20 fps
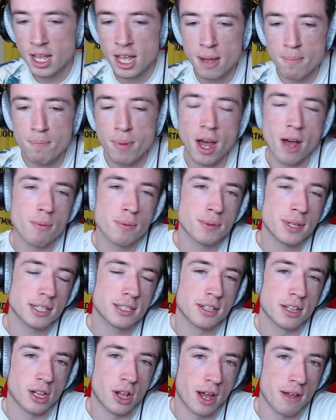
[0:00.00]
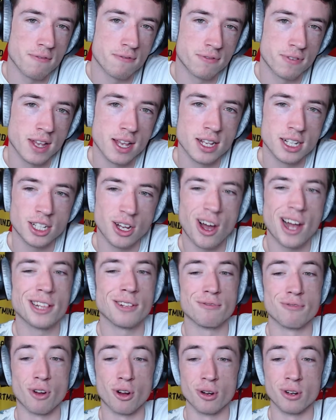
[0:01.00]
But I was predicting 9th, kind
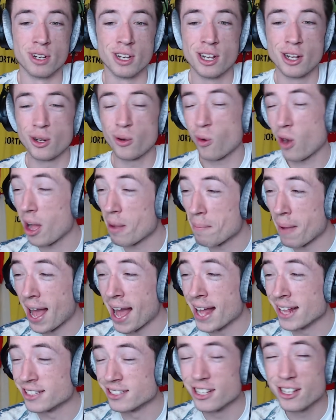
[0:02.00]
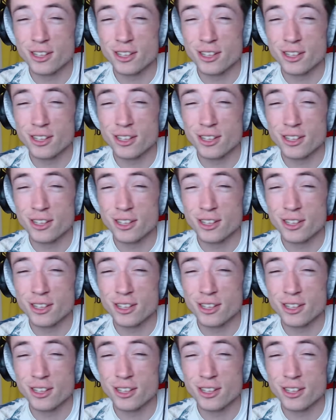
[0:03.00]
of wrong, quite bad.